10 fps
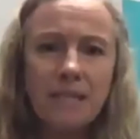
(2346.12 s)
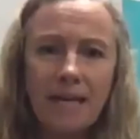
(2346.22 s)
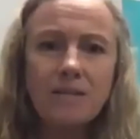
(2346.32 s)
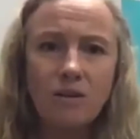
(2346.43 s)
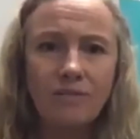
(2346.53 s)

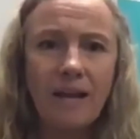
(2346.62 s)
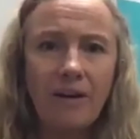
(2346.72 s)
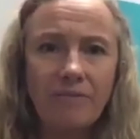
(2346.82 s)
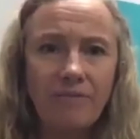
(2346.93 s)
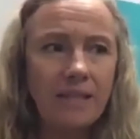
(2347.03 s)
legs off,
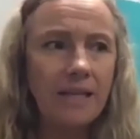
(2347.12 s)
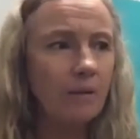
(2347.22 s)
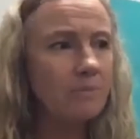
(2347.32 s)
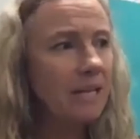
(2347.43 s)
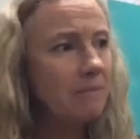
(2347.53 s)
Gary Fedke,
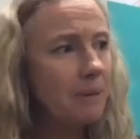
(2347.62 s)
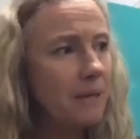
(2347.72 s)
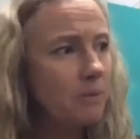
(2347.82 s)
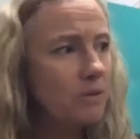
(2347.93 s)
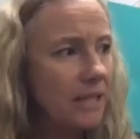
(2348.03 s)
I'm taking
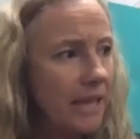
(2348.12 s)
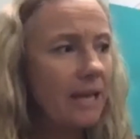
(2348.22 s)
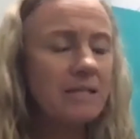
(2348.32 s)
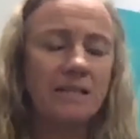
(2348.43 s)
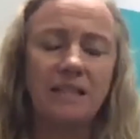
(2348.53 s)
people's
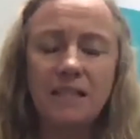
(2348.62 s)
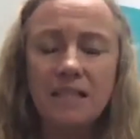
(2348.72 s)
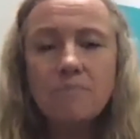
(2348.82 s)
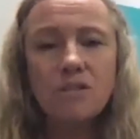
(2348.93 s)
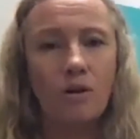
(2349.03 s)
legs and
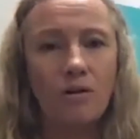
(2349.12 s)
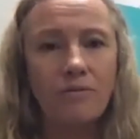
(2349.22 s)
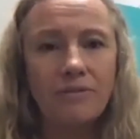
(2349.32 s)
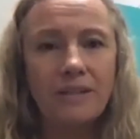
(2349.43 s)
limbs off